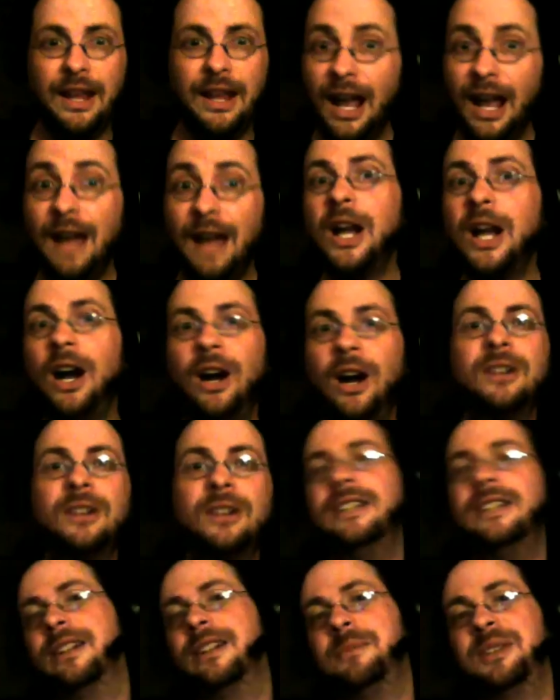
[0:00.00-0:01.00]
I've got
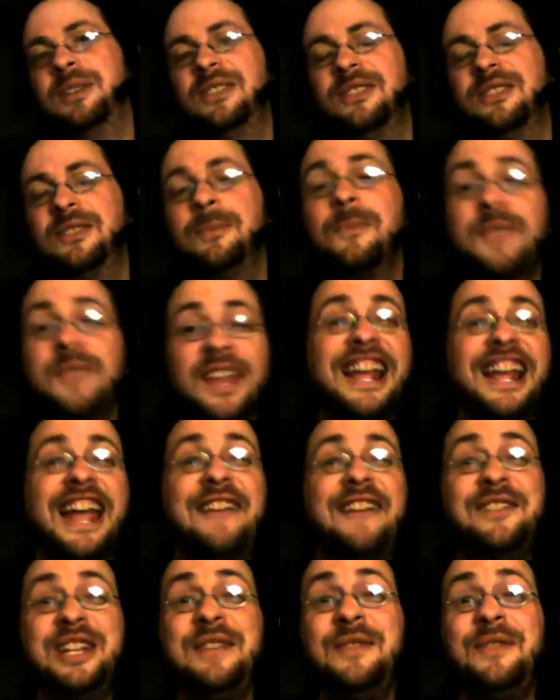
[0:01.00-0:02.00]
Hardline on my system that I
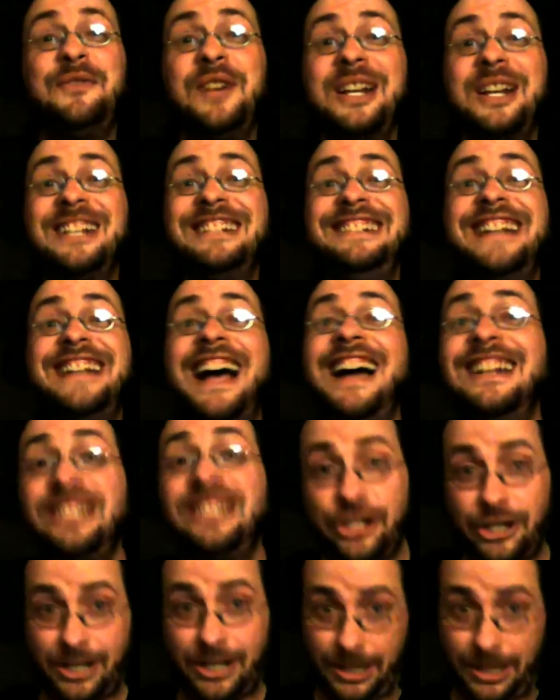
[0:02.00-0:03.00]
haven't even fucking
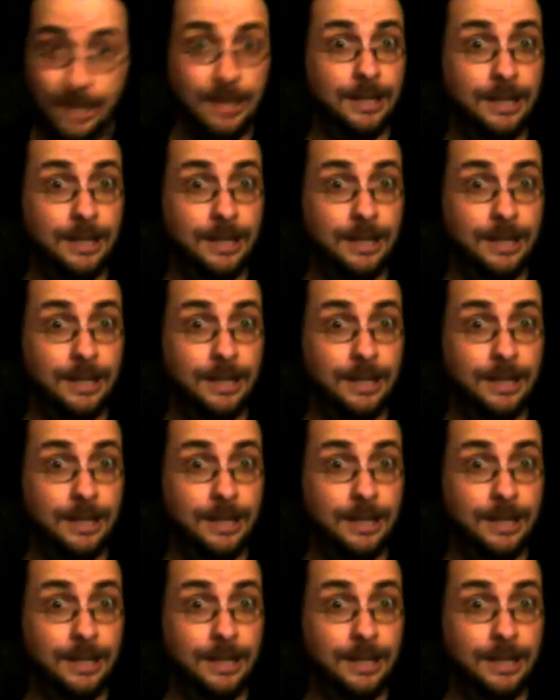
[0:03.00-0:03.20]
touched.